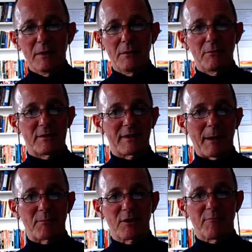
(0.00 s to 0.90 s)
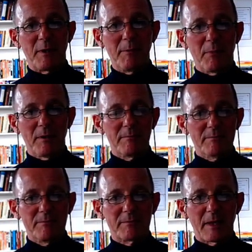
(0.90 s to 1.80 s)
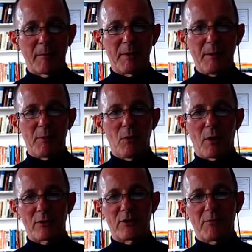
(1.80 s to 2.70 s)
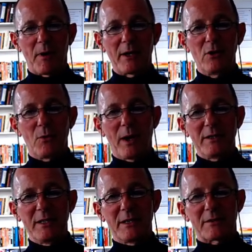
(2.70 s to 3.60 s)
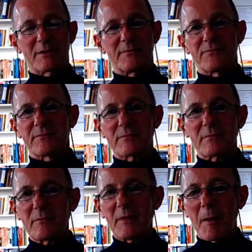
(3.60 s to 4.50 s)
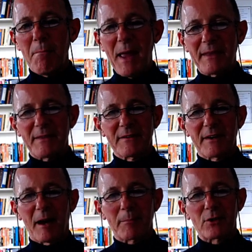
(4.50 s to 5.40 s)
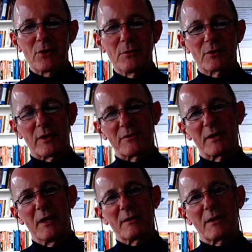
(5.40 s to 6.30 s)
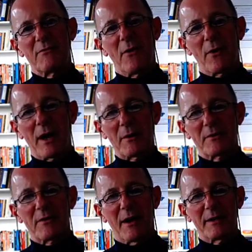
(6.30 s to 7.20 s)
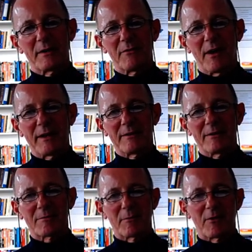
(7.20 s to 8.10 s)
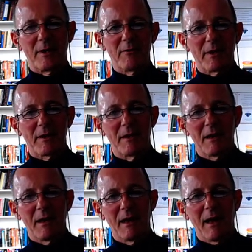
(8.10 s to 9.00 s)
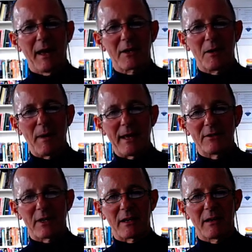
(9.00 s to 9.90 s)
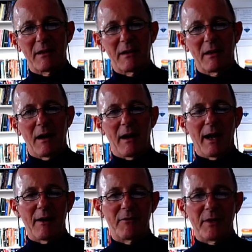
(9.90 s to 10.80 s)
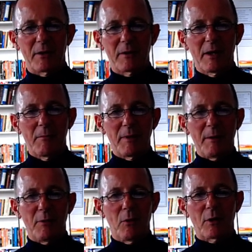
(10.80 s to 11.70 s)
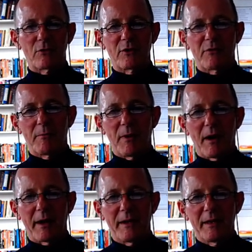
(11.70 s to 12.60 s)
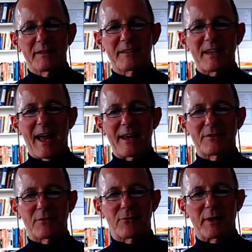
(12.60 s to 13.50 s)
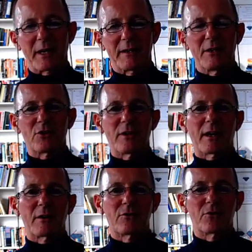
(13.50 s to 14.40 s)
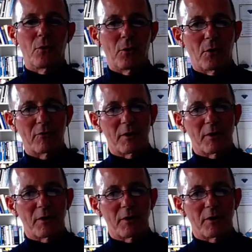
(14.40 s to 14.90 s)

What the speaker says: Receptive people who are driven by new ideas, methods, and opportunities that fall outside the defined system for living. And commanding, I have here people who are driven by status, recognition, and control over their